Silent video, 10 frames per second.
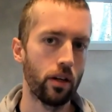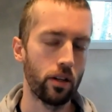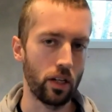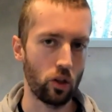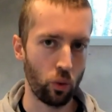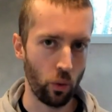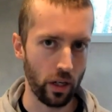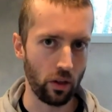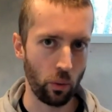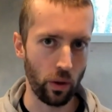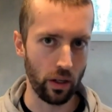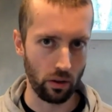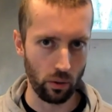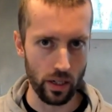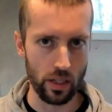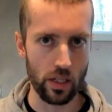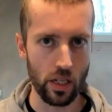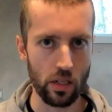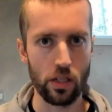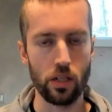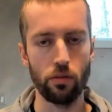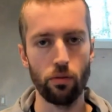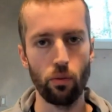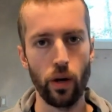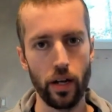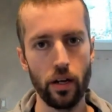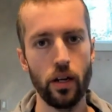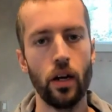the 2023 season of W.I.N.